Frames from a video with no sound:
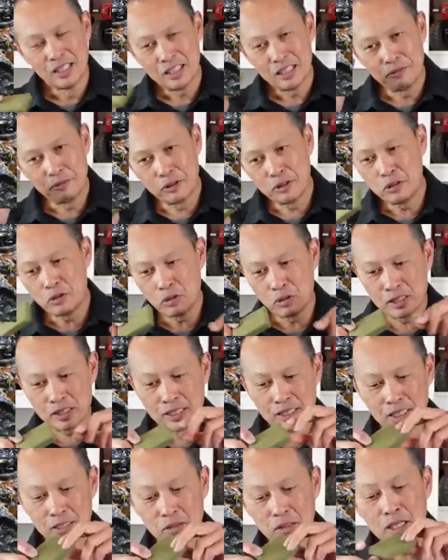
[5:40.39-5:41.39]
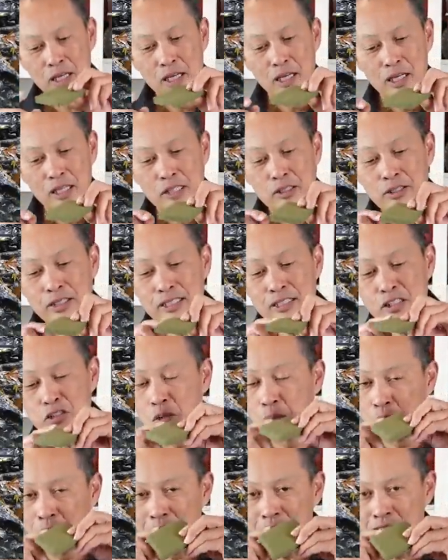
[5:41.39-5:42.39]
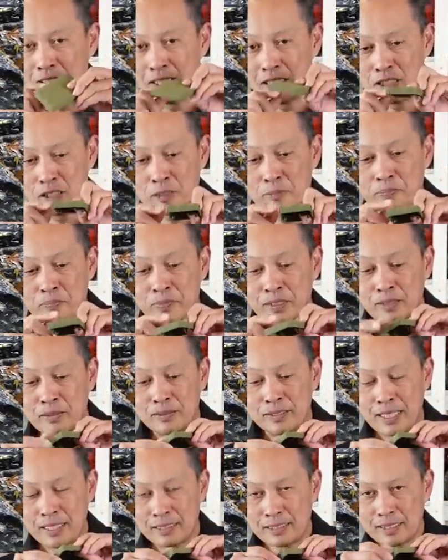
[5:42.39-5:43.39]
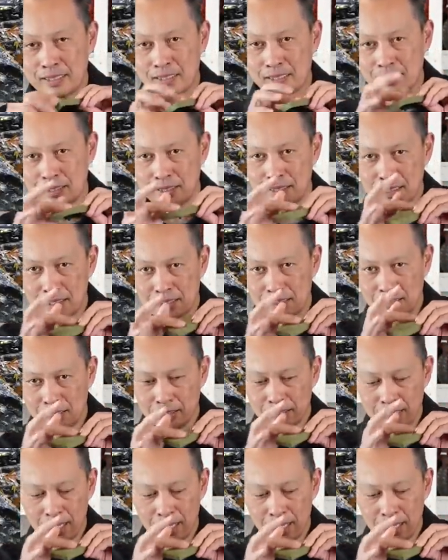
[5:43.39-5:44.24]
If you're noticing it, you can just replace this, take this little